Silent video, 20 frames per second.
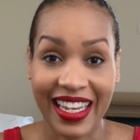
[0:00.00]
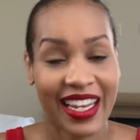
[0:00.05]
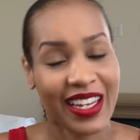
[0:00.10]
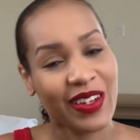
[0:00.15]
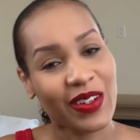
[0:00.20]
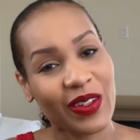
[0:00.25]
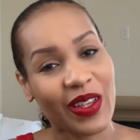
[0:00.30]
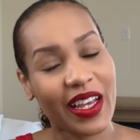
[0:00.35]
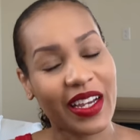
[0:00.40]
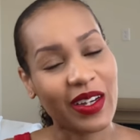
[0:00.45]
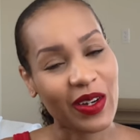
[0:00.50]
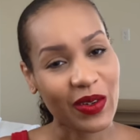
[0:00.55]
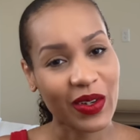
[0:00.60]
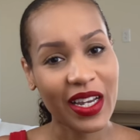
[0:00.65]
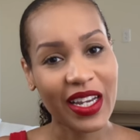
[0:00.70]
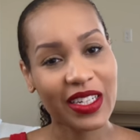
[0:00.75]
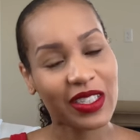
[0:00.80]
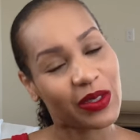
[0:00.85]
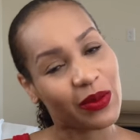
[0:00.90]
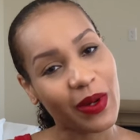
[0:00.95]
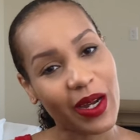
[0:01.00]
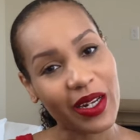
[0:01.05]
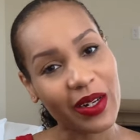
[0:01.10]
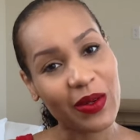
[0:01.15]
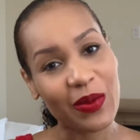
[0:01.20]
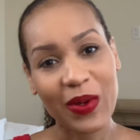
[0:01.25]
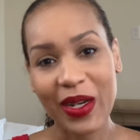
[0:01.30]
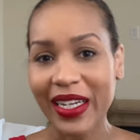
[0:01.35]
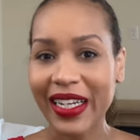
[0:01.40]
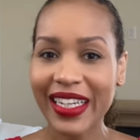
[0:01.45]
and you're like, okay,
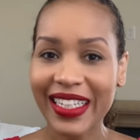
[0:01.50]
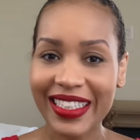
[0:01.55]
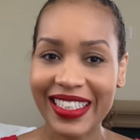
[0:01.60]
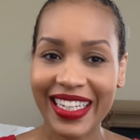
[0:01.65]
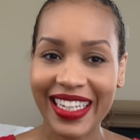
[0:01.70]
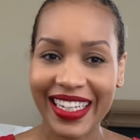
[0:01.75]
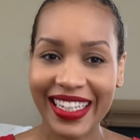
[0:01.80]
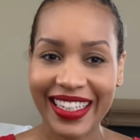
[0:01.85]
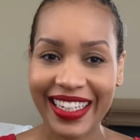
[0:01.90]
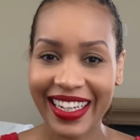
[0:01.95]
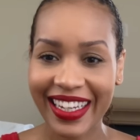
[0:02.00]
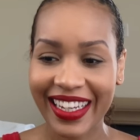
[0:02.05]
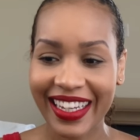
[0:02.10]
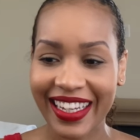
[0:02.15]
Shajuana, what is it?